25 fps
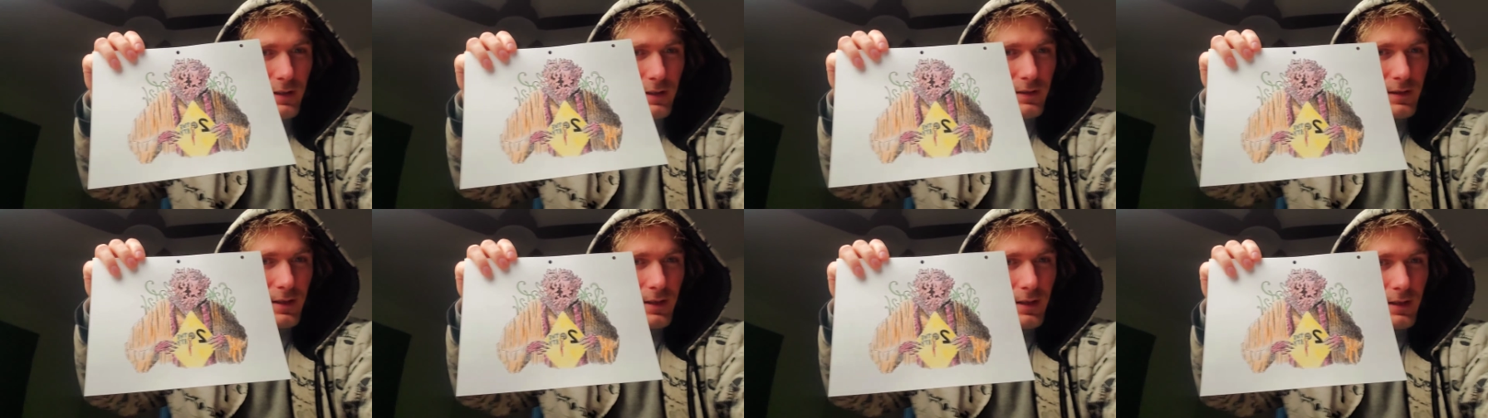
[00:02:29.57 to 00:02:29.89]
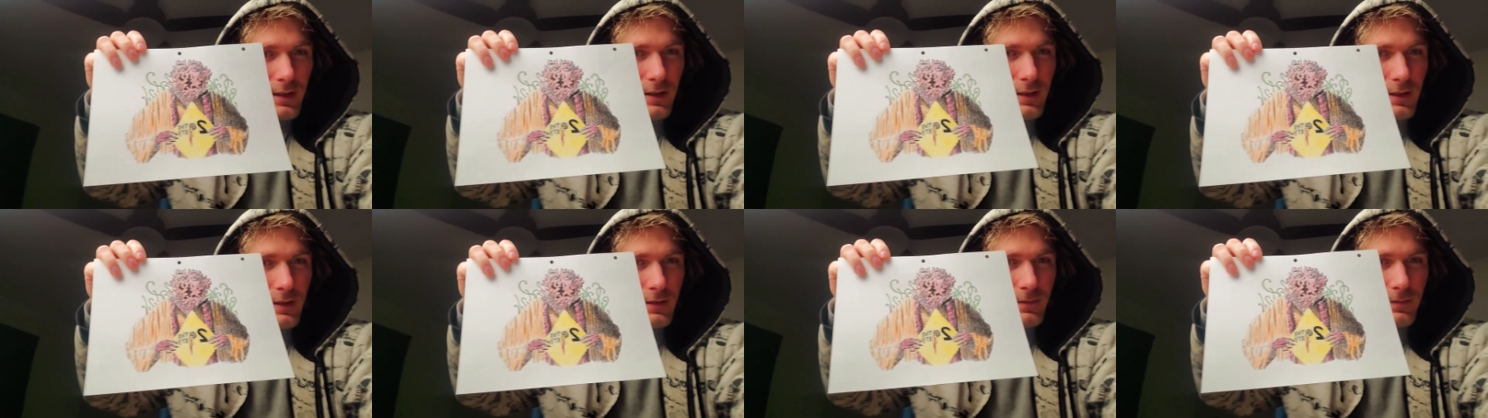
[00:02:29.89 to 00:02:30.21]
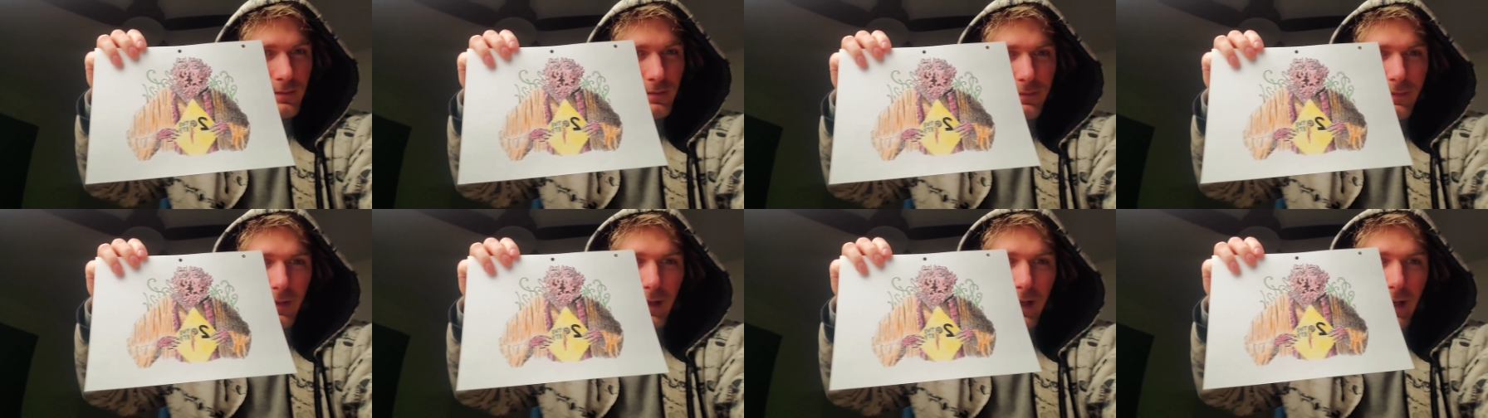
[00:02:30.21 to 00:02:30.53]
that I did.
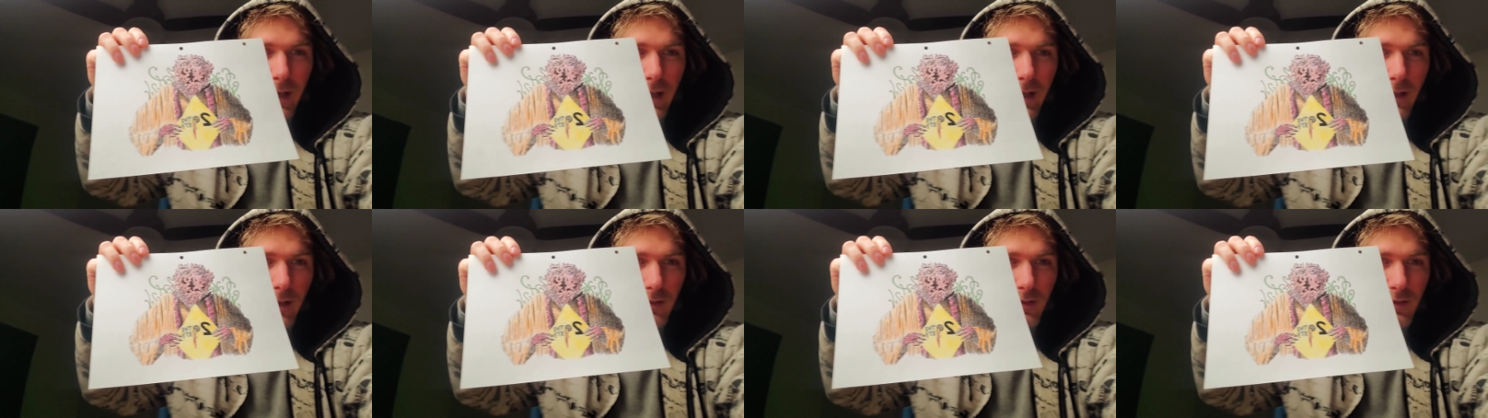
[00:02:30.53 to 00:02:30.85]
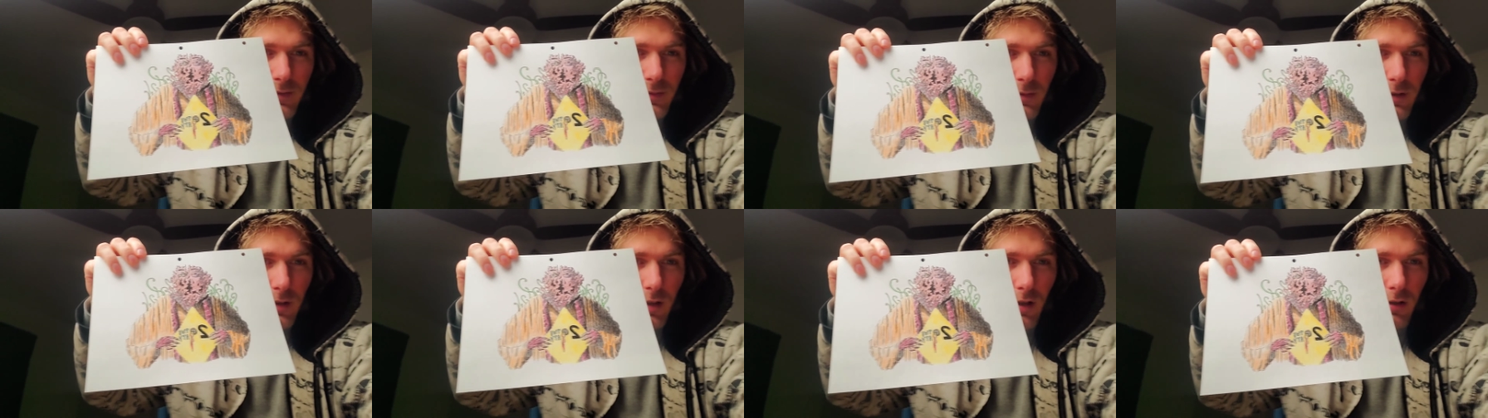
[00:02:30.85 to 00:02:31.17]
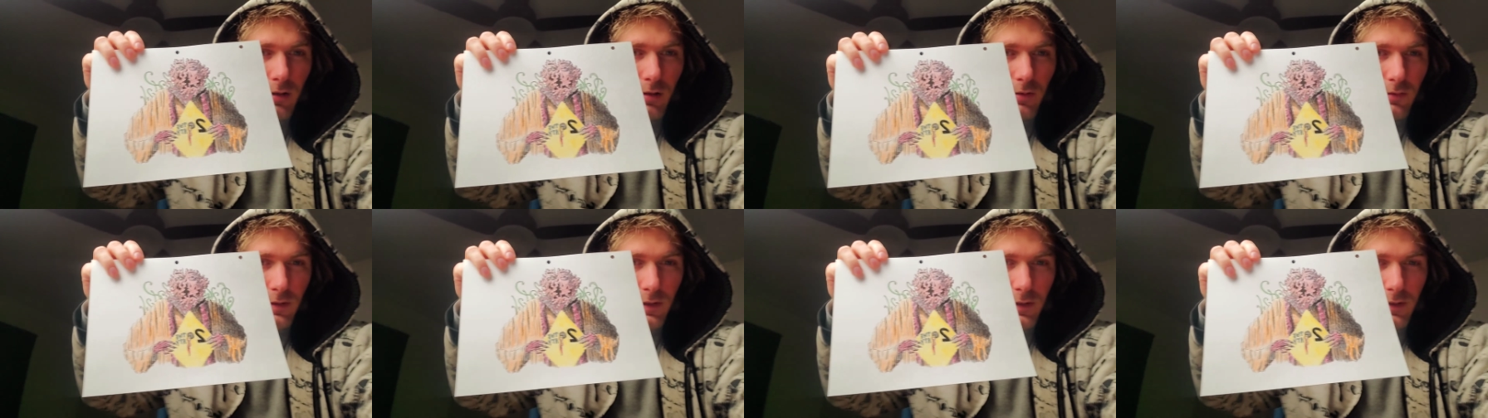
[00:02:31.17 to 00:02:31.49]
I added some
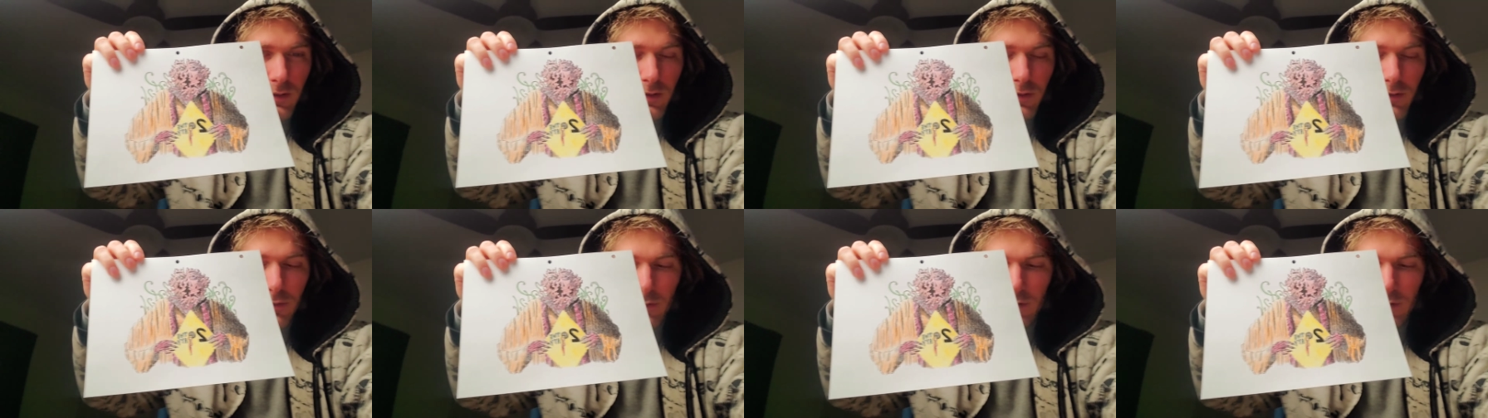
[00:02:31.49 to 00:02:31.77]
color into